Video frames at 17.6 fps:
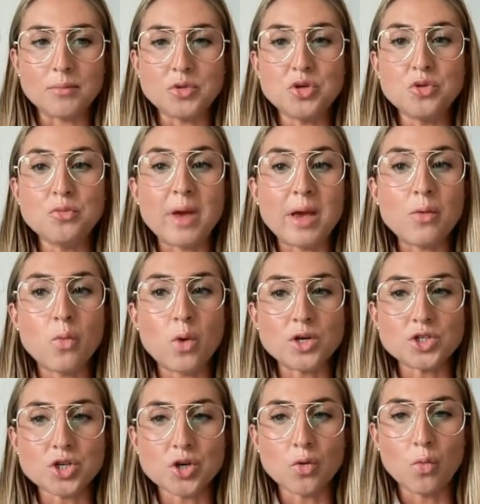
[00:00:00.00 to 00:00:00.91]
you may
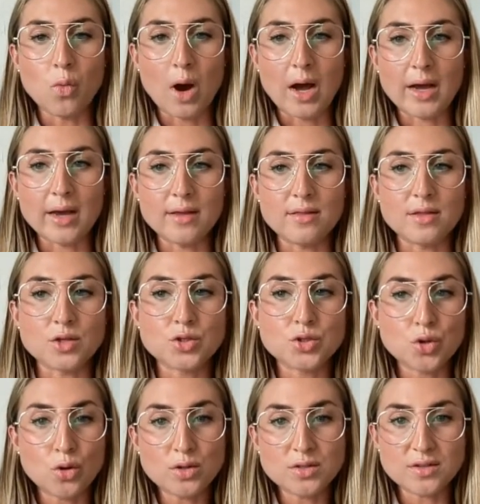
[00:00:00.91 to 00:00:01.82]
wonder why the
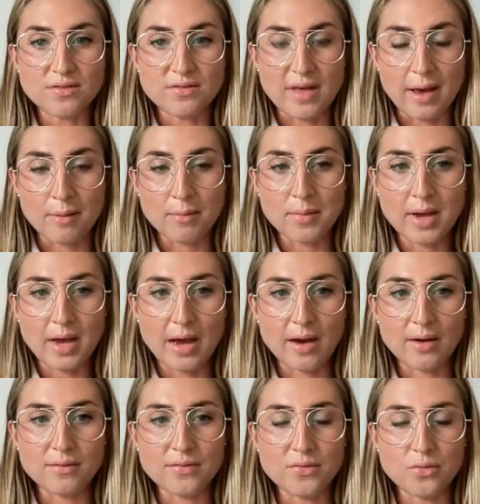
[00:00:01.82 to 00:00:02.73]
soles of them
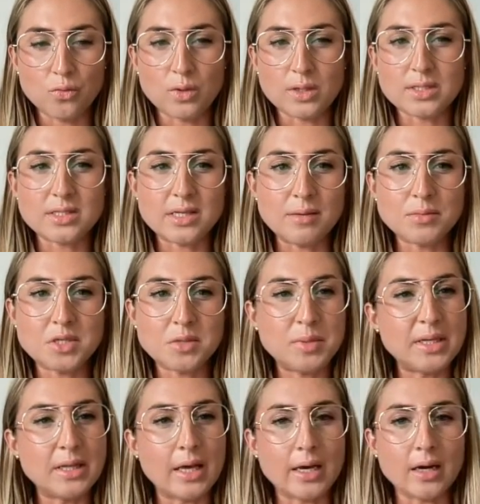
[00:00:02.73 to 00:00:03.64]
have what seem to
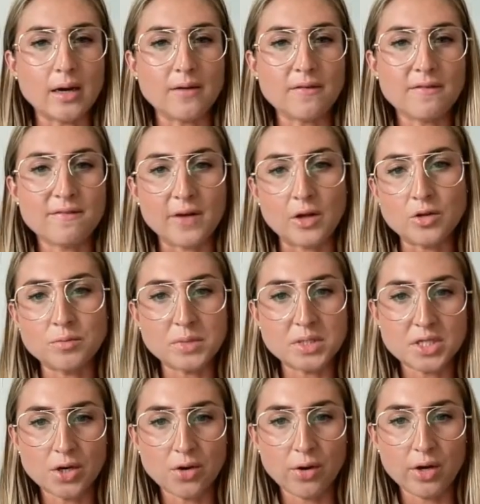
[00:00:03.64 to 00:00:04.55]
be like a felt
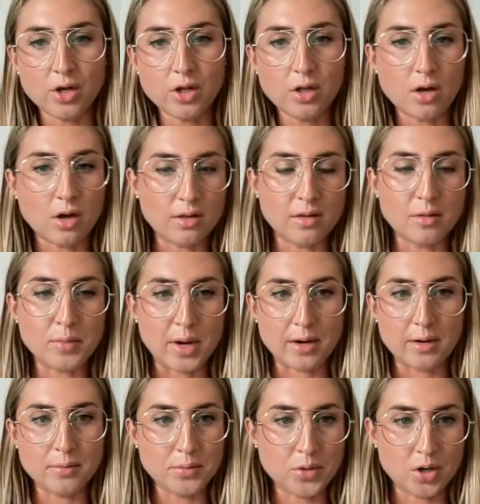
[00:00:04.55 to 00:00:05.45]
material on the
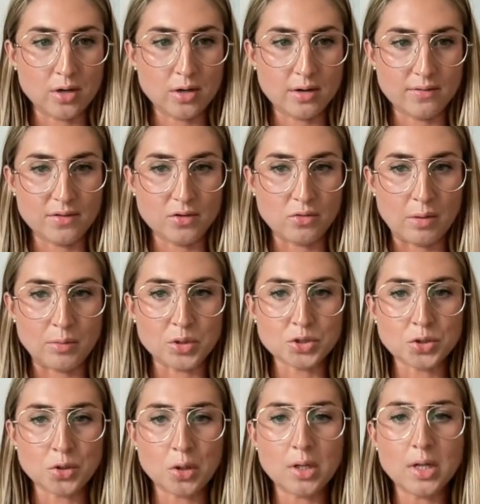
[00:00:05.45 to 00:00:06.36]
bottom part of the rubber
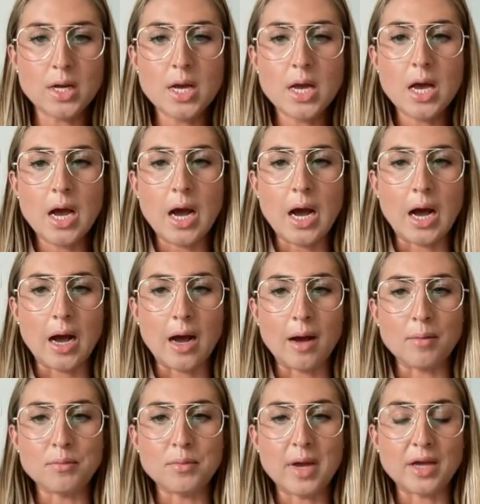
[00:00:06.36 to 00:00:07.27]
sole.
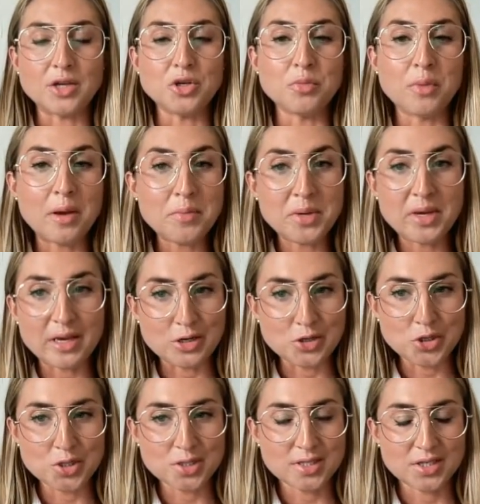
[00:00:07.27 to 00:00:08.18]
And you might be
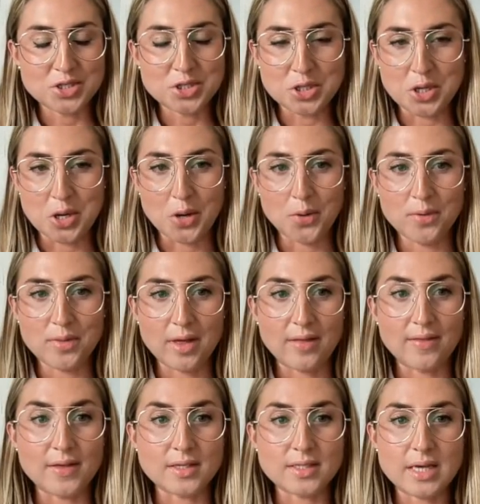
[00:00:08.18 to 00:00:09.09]
interested to know
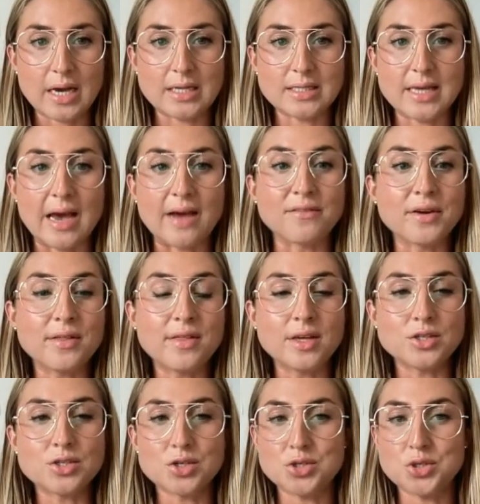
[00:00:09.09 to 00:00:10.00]
that this has
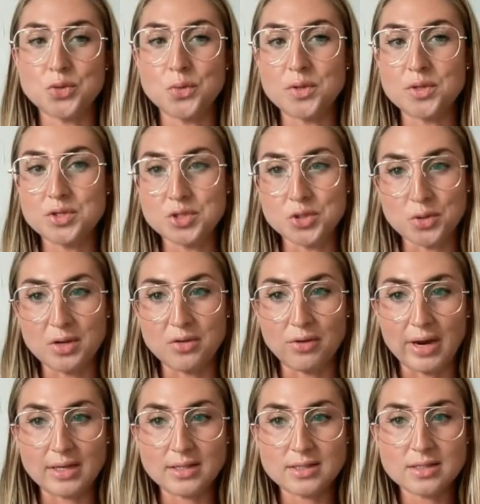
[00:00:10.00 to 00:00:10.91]
everything to do with duty
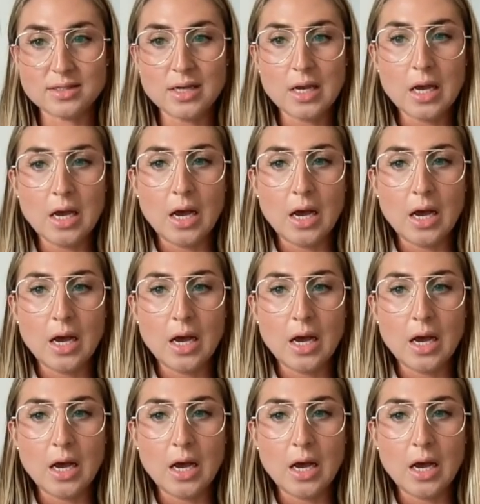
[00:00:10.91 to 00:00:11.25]
rates.